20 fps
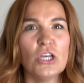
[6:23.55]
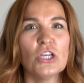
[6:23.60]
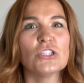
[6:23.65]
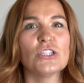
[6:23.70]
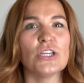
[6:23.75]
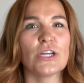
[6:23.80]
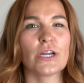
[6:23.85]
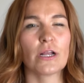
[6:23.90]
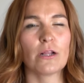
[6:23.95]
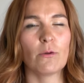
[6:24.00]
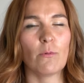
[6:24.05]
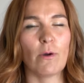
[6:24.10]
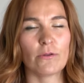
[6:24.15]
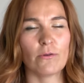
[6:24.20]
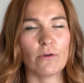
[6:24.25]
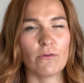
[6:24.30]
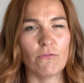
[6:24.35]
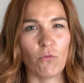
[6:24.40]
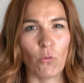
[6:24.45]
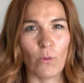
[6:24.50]
So you're gonna
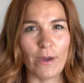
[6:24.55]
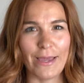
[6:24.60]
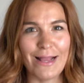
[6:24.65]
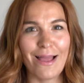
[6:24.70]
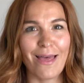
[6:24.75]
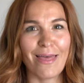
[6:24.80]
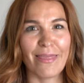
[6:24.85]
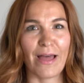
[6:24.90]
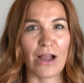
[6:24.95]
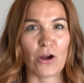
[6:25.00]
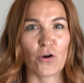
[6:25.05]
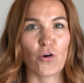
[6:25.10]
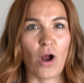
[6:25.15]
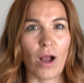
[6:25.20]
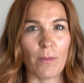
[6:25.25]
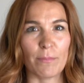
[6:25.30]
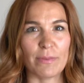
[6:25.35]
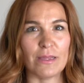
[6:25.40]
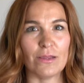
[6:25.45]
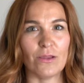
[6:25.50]
wanna avoid that
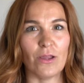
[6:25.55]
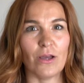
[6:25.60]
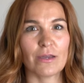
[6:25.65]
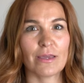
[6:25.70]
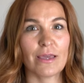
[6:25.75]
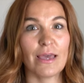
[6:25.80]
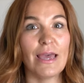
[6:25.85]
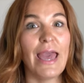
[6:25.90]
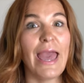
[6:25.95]
floppy look.